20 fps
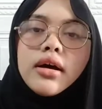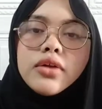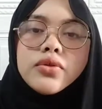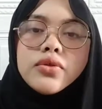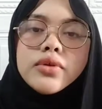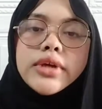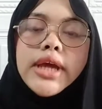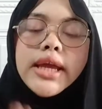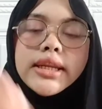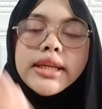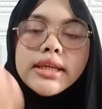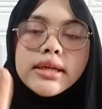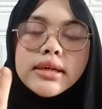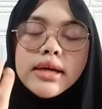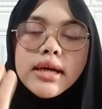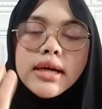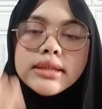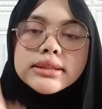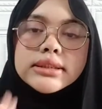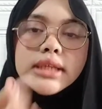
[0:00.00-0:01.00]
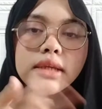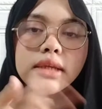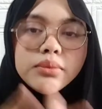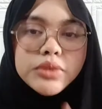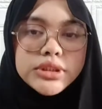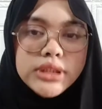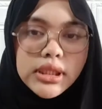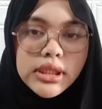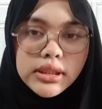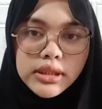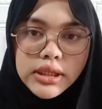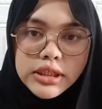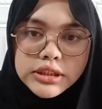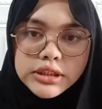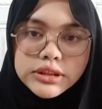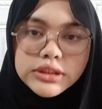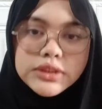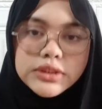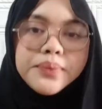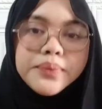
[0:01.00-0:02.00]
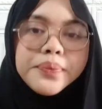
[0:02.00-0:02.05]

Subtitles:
to get the answer in percentage.